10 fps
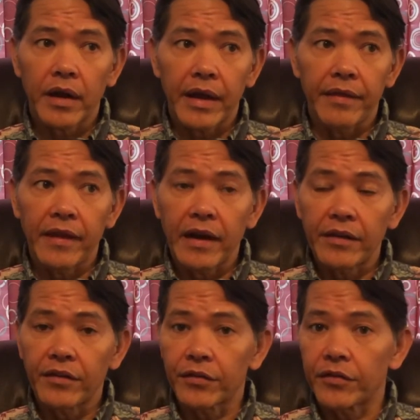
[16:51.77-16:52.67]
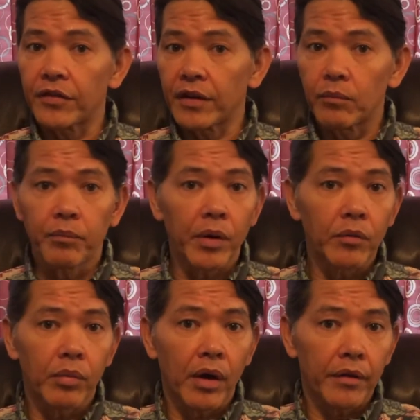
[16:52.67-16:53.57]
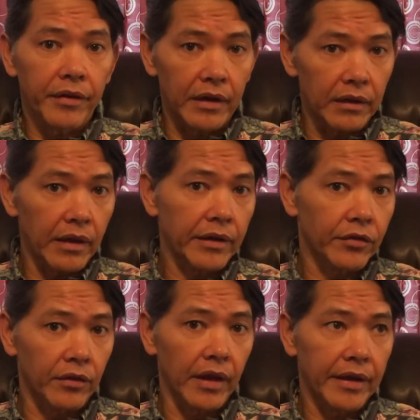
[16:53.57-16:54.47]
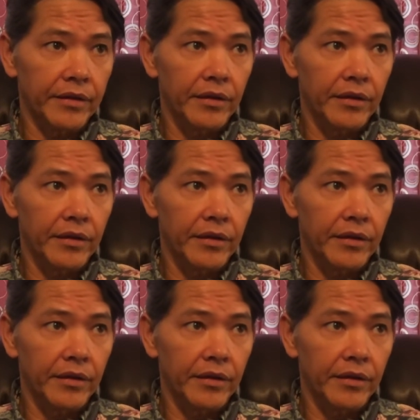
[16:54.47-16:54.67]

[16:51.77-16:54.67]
and then I just did bone broth and electrolyte